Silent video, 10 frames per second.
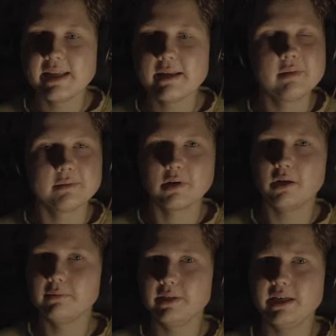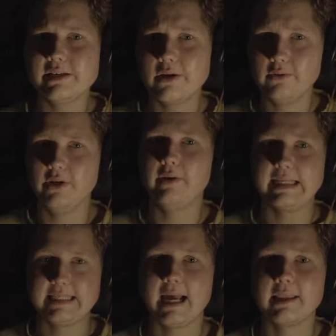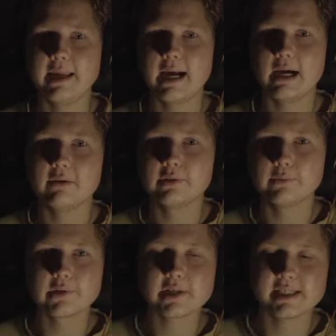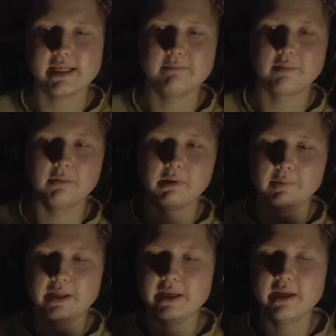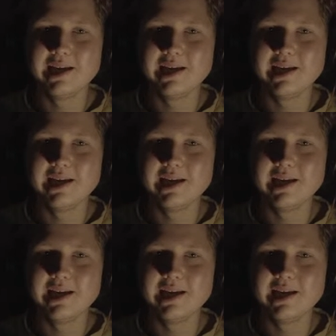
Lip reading: but probably don't know exactly how it works and probably